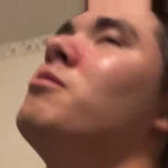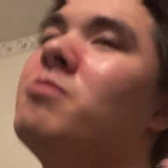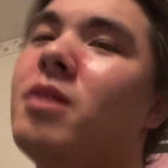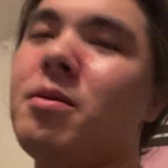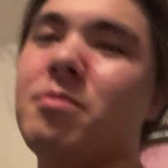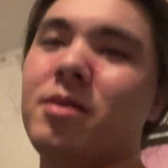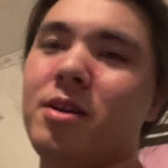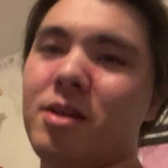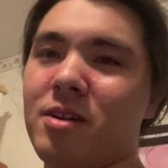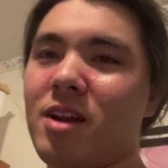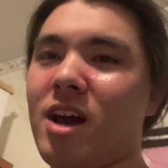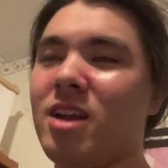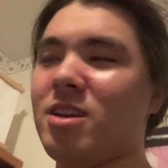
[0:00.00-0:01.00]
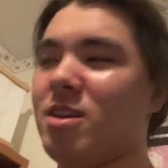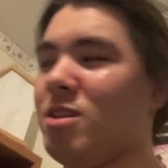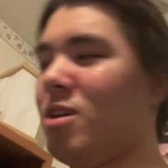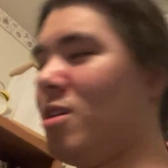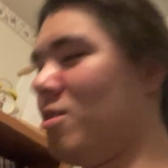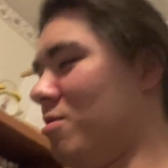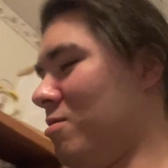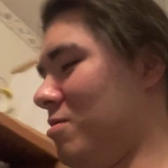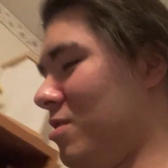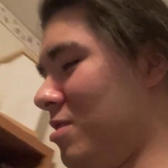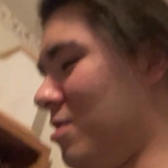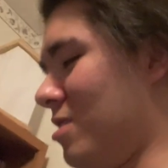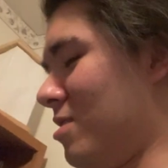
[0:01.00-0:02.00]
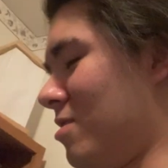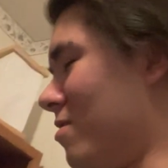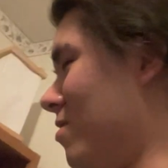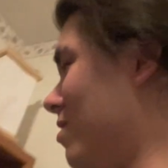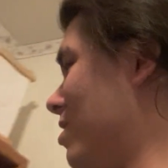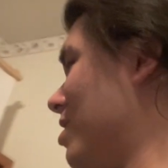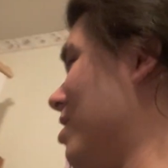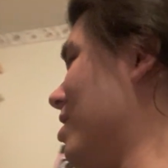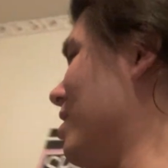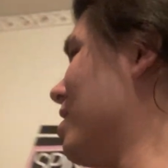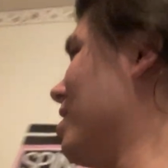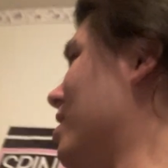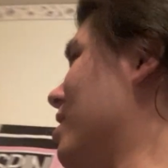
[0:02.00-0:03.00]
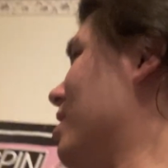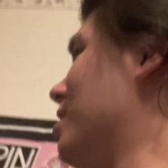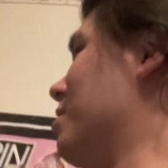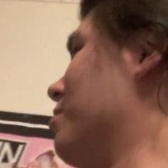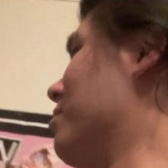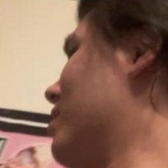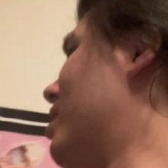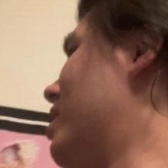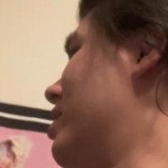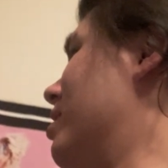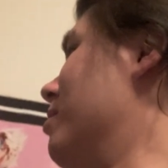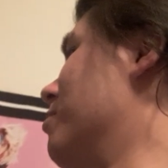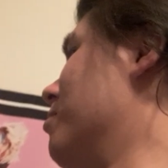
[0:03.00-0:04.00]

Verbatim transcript: you remember, you're not alone, you know? You gotta